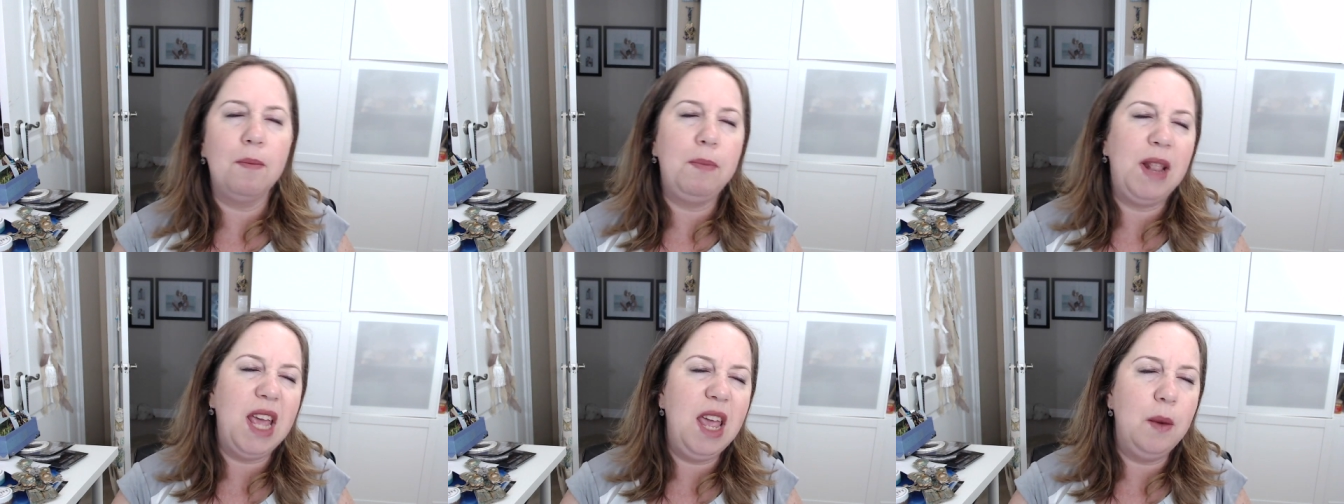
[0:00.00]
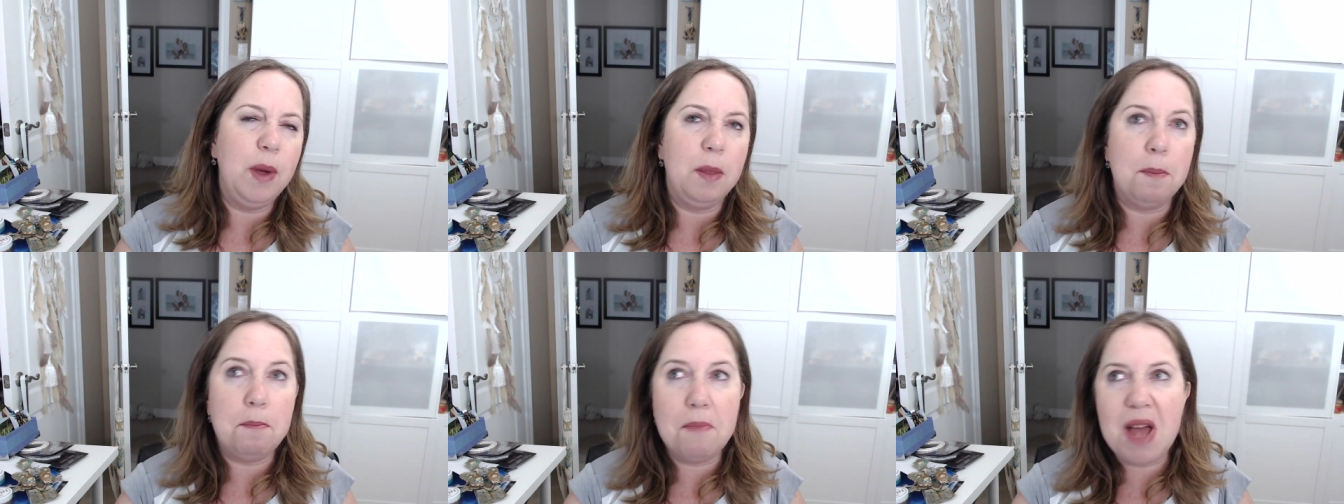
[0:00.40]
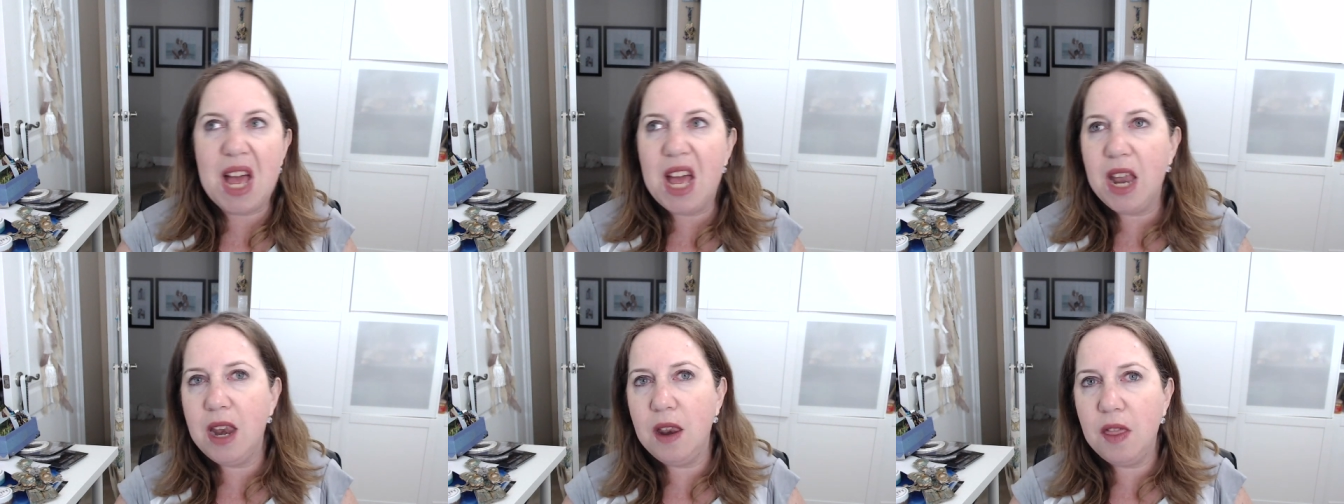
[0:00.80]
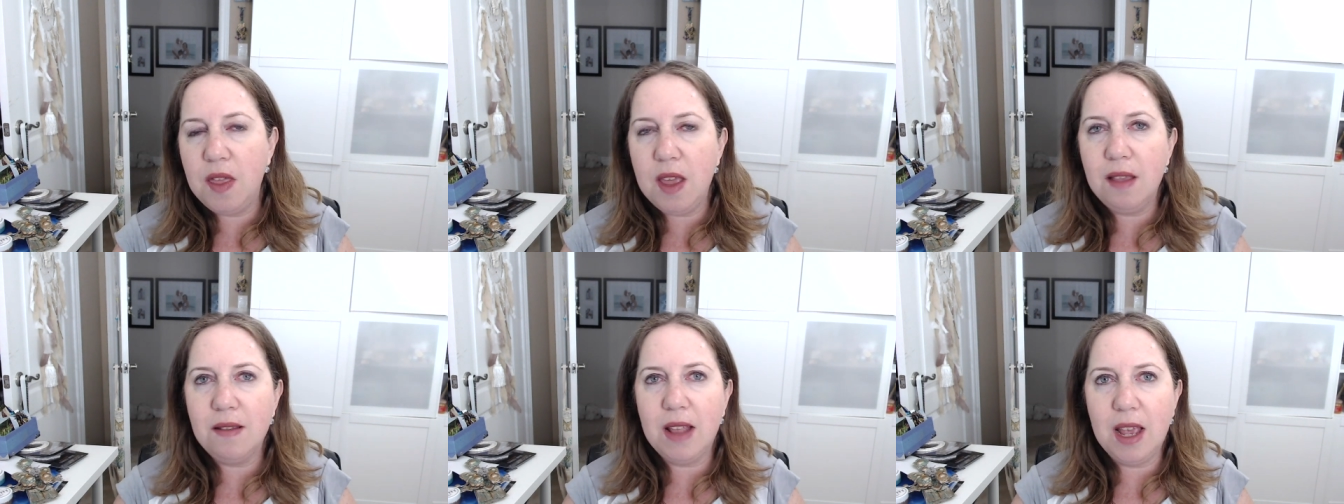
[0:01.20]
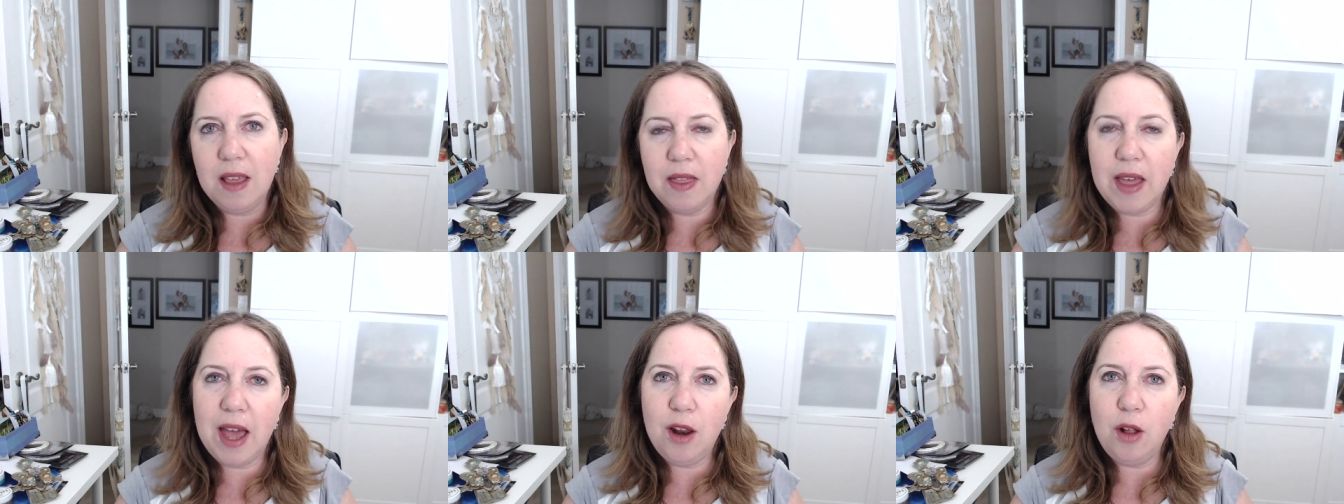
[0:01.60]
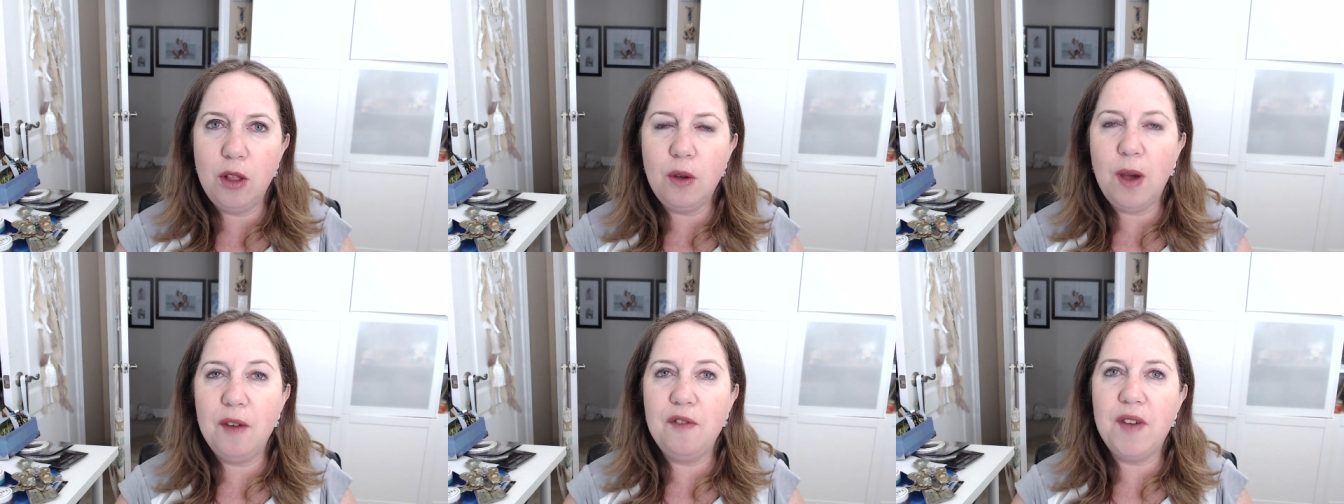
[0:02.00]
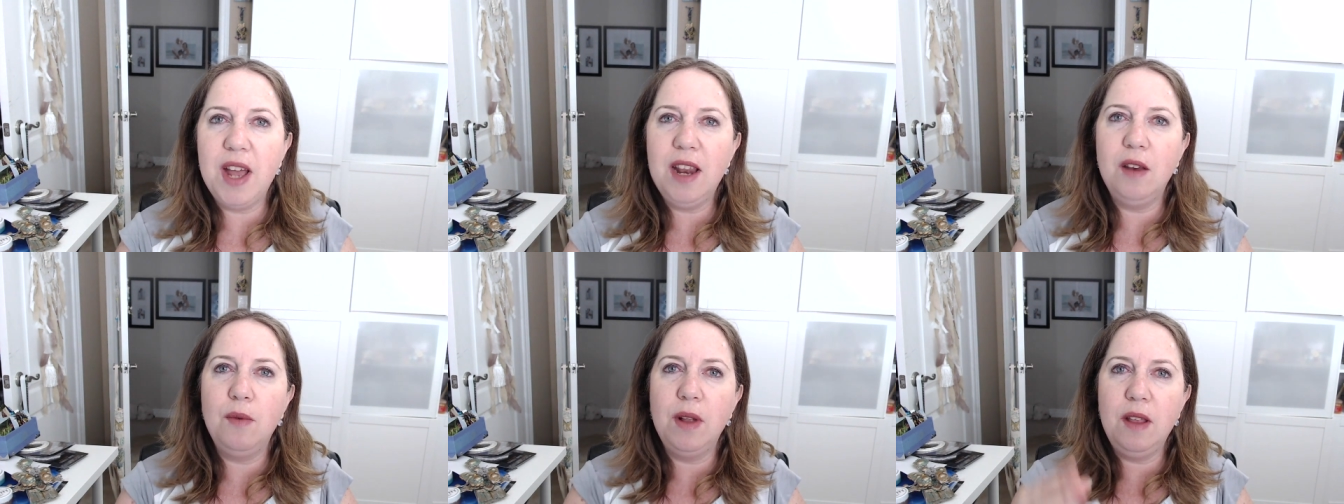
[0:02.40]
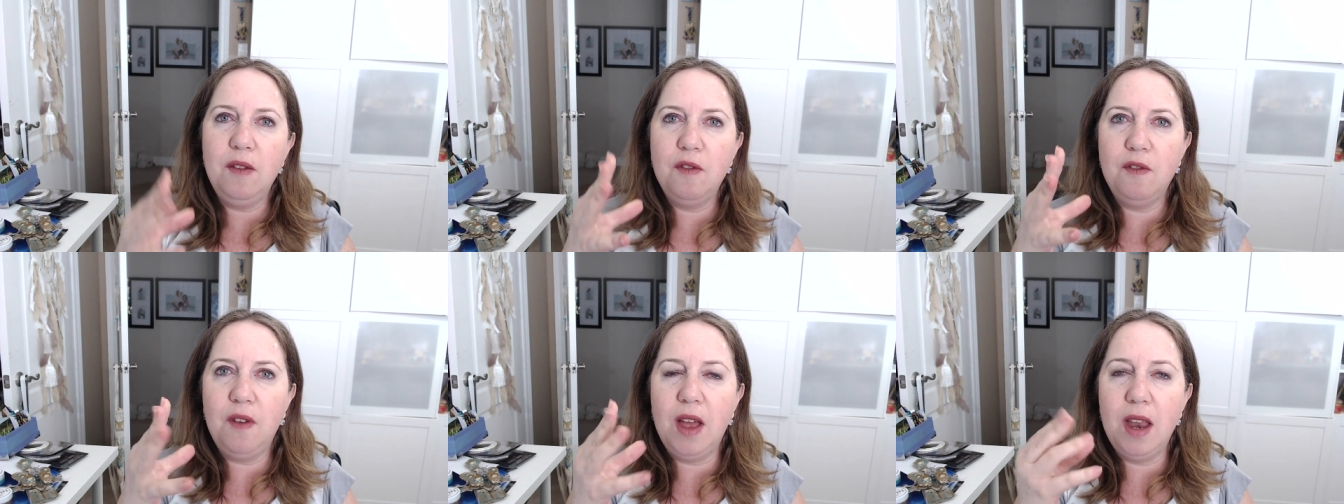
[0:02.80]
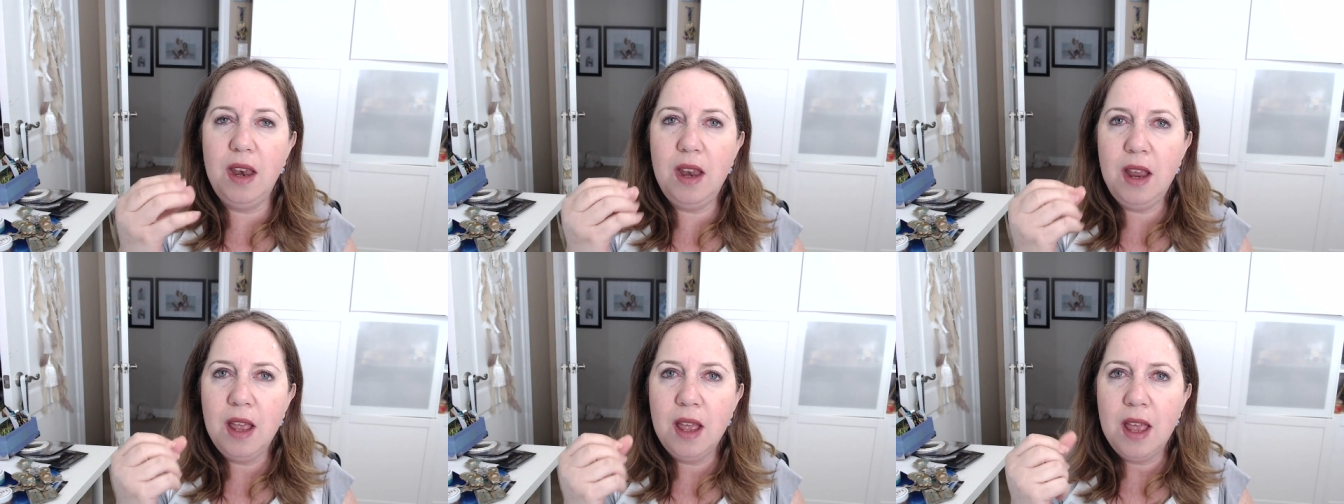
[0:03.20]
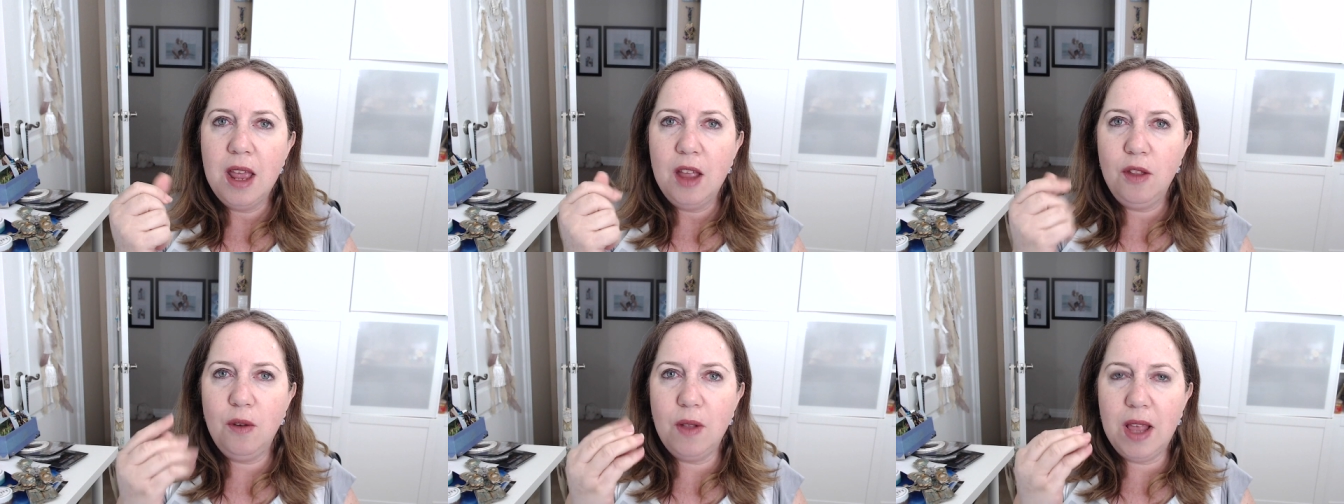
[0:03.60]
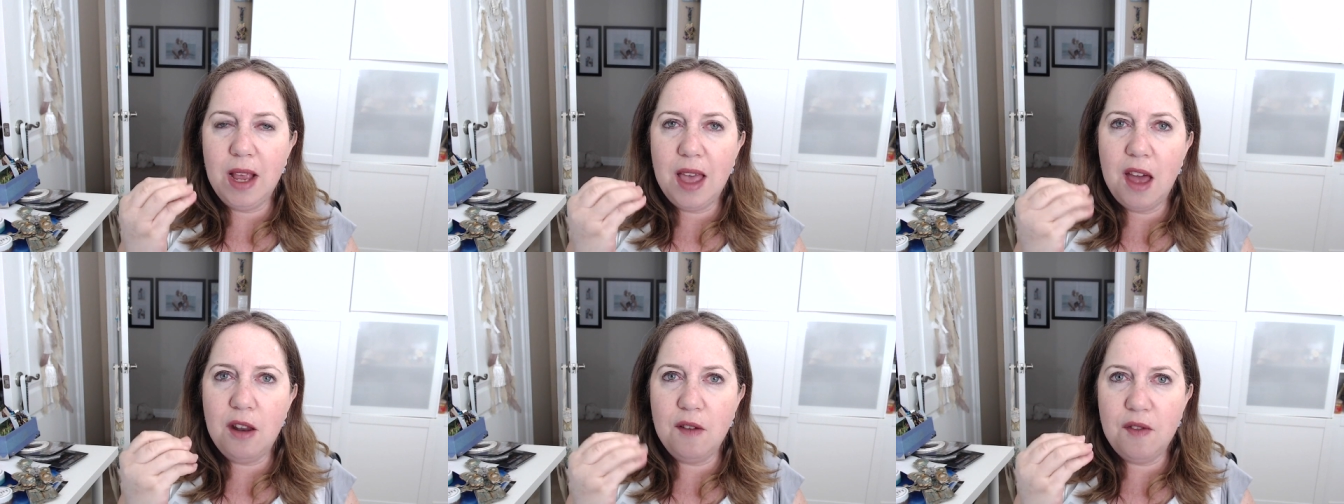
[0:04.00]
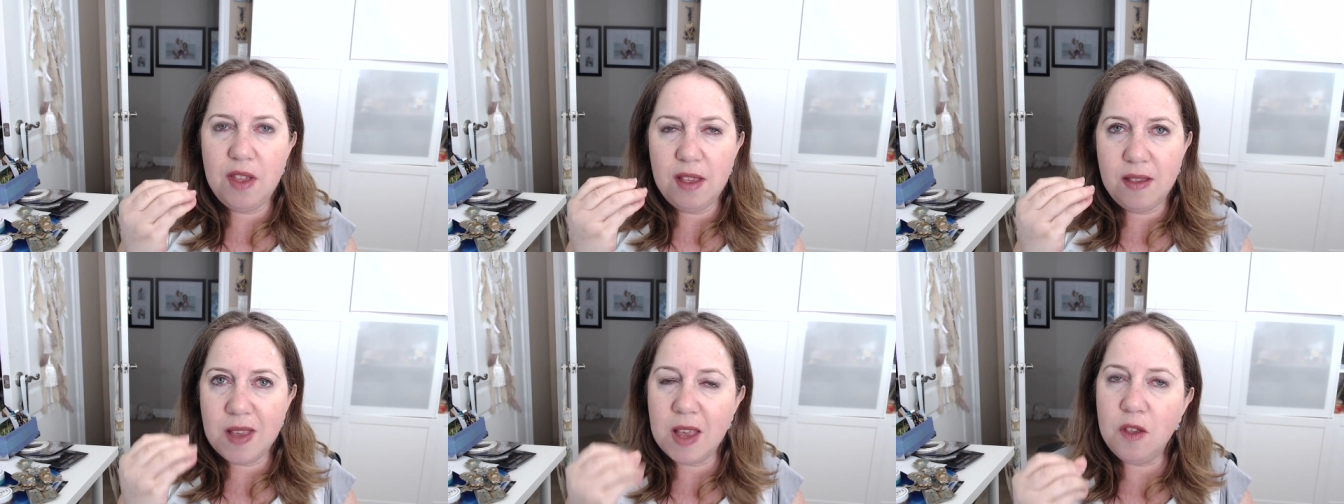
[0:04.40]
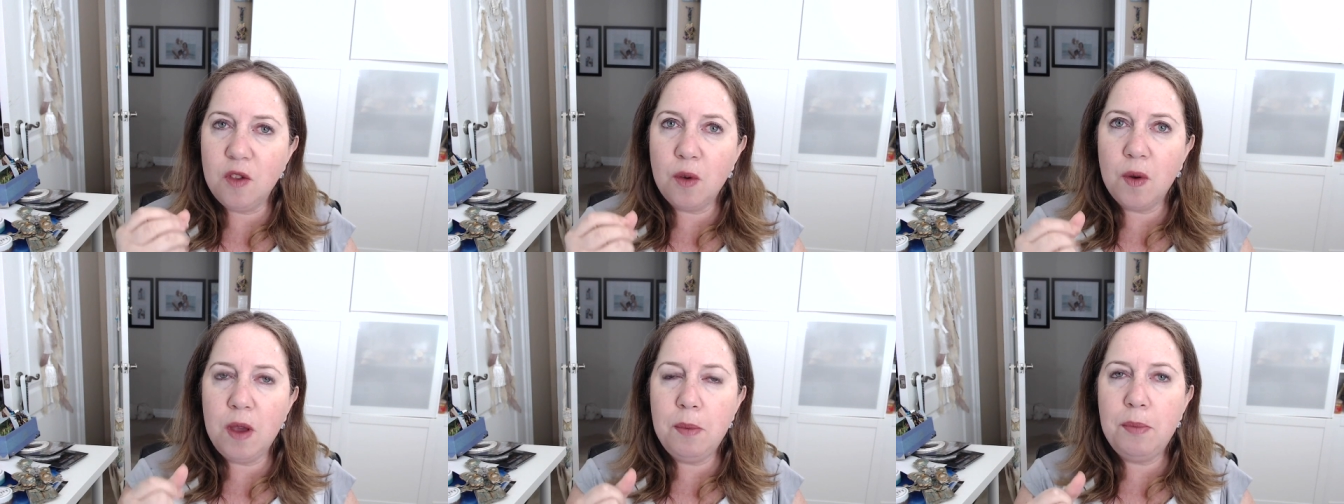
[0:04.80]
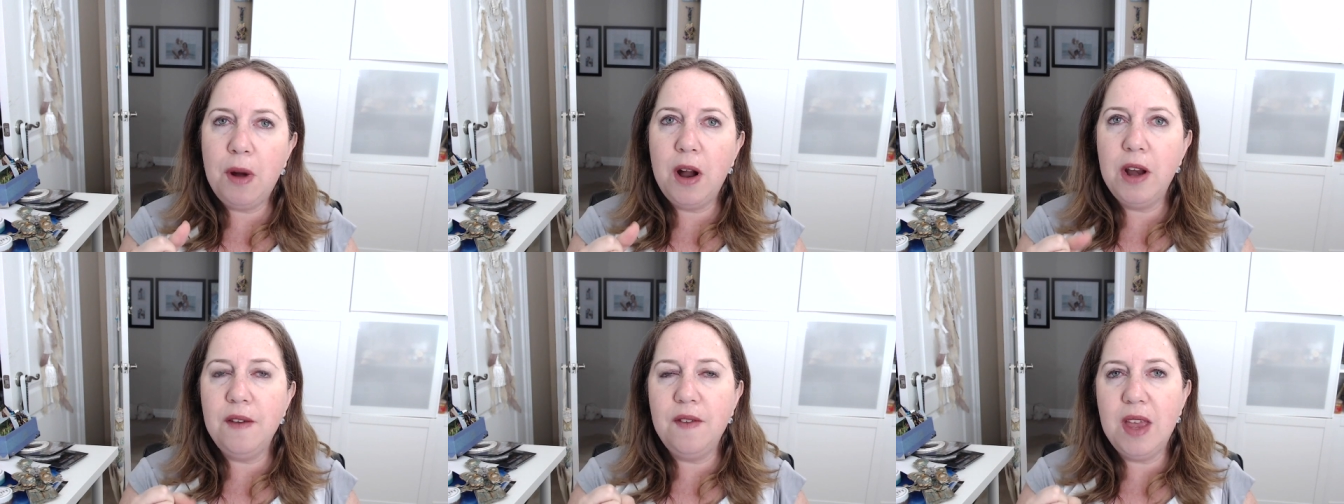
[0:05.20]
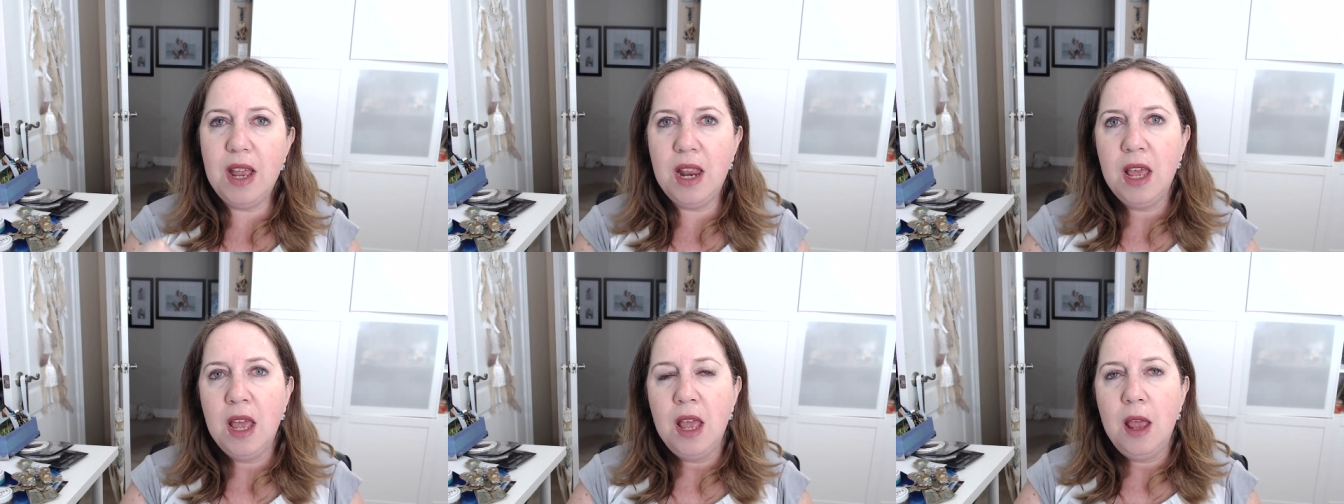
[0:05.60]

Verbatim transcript: playing with mud and things like that, although I find it really fun to like kind of the sensory part of it.